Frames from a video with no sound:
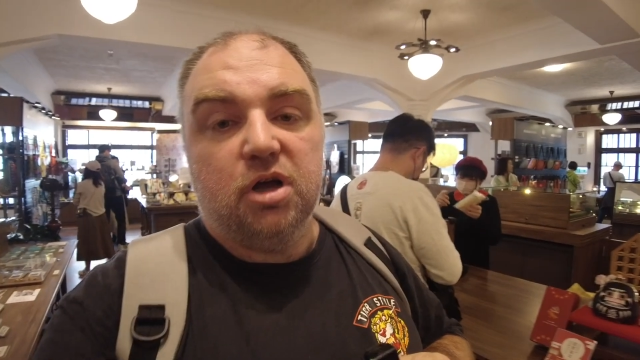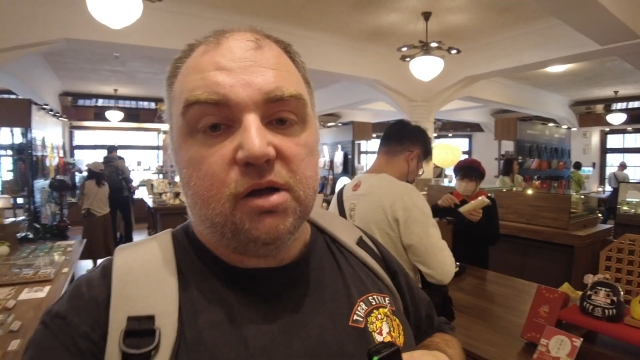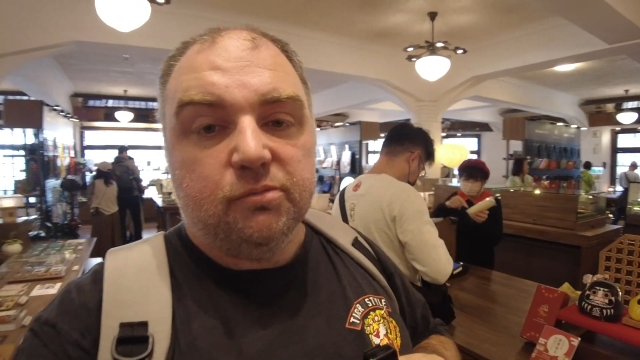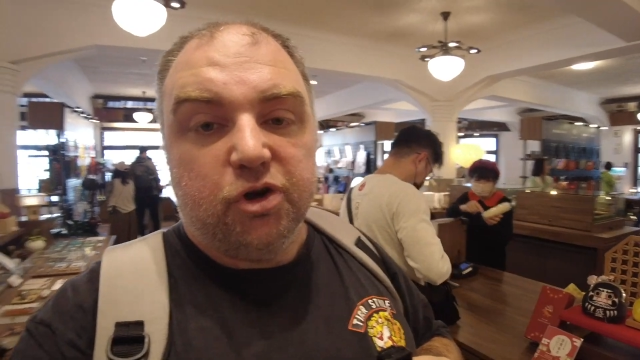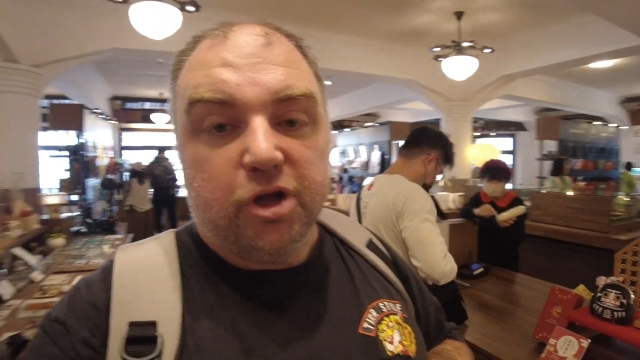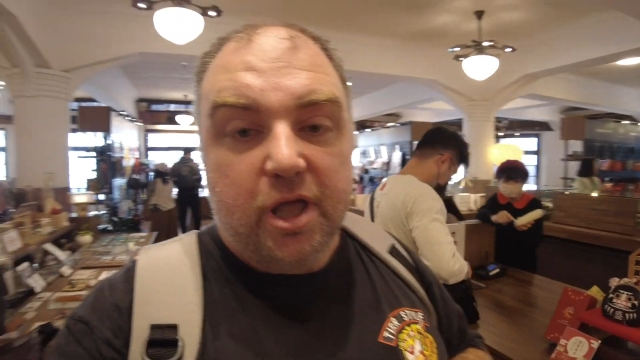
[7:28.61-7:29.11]

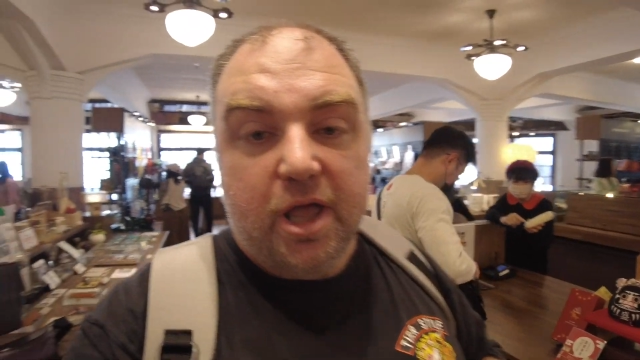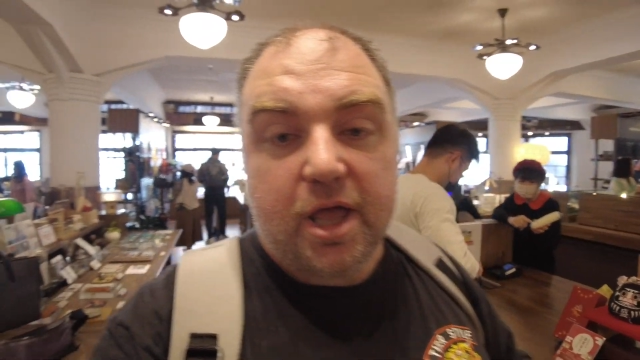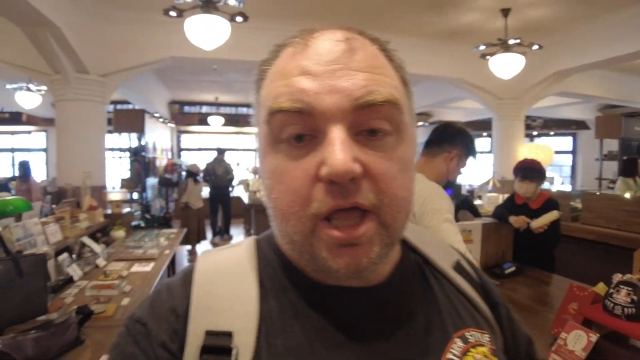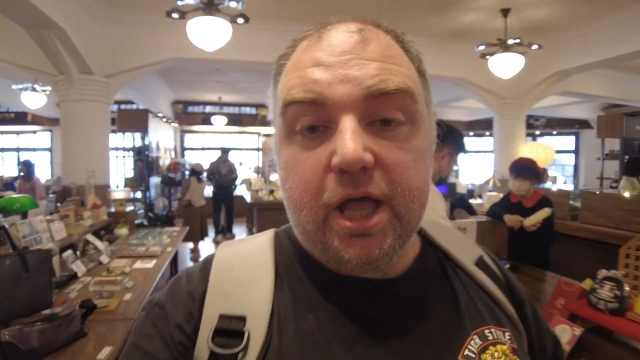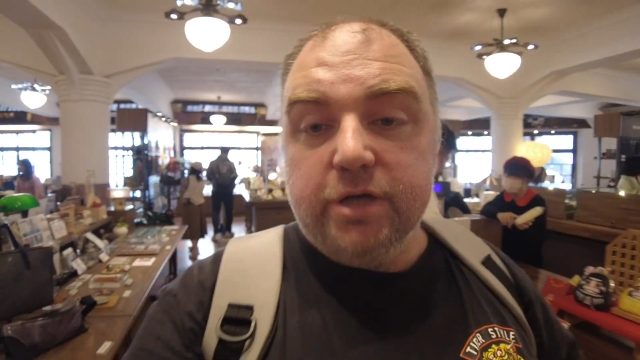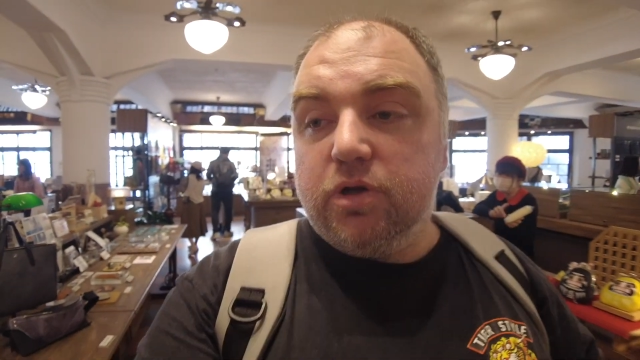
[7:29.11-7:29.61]
I'm
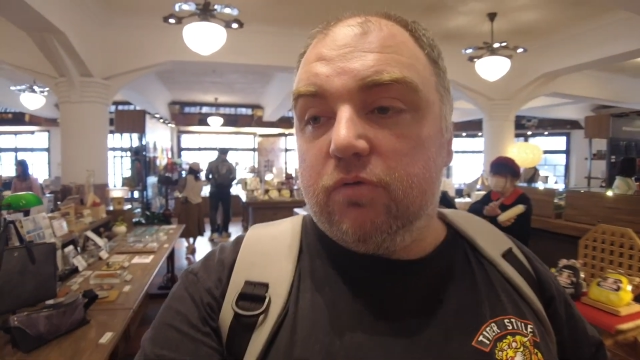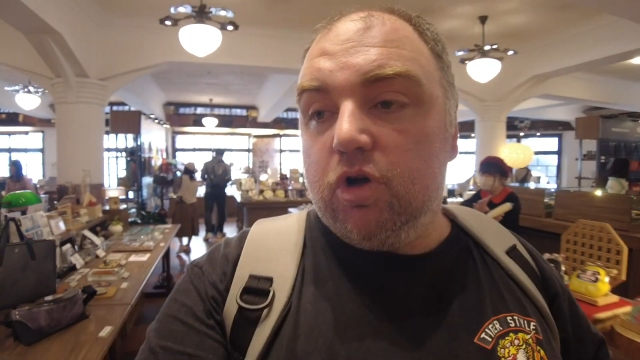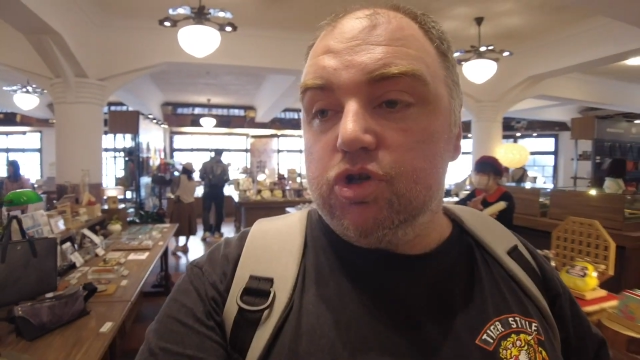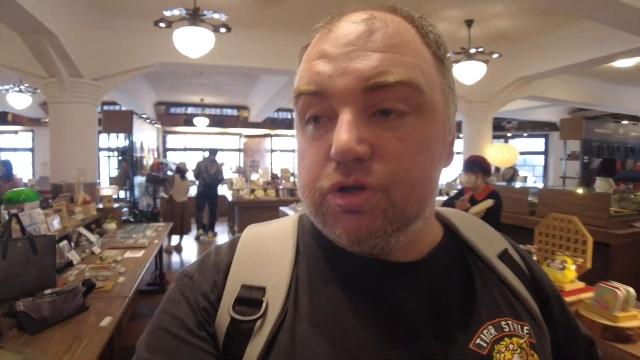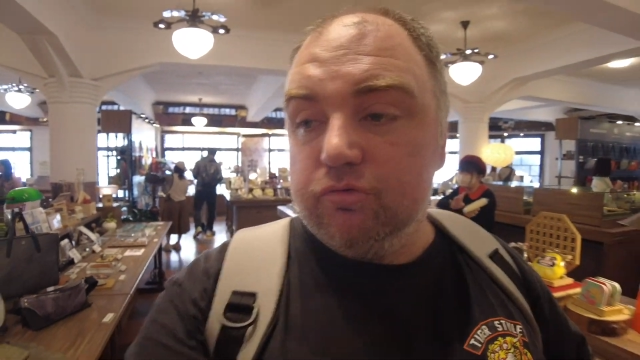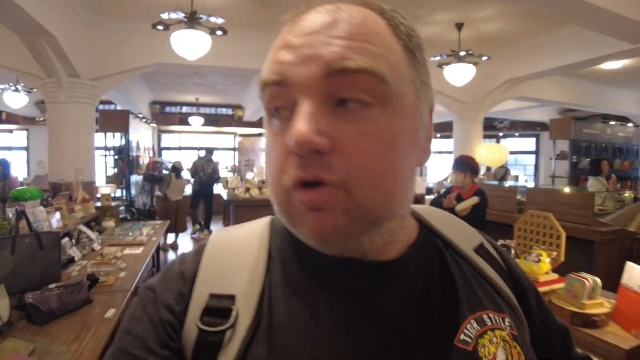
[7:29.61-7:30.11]
gonna head
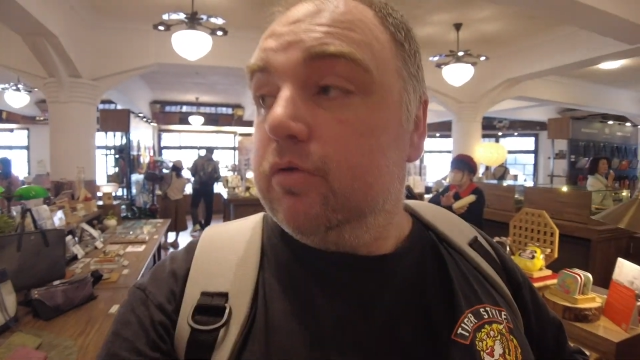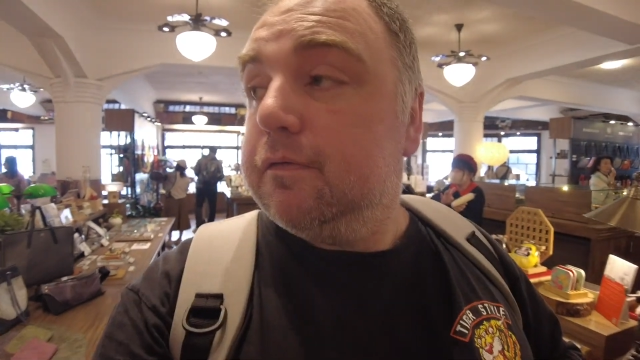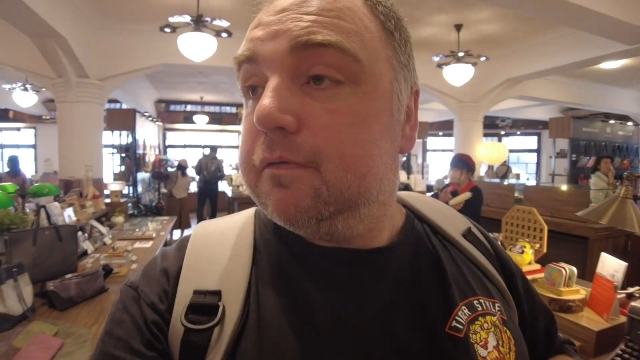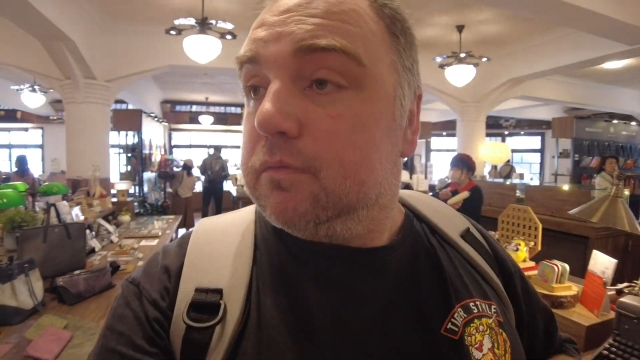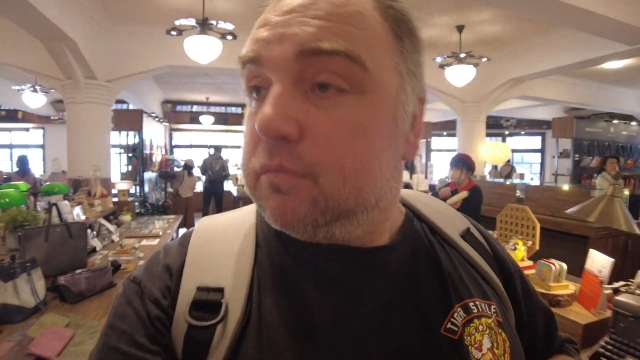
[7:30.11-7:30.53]
towards the roof.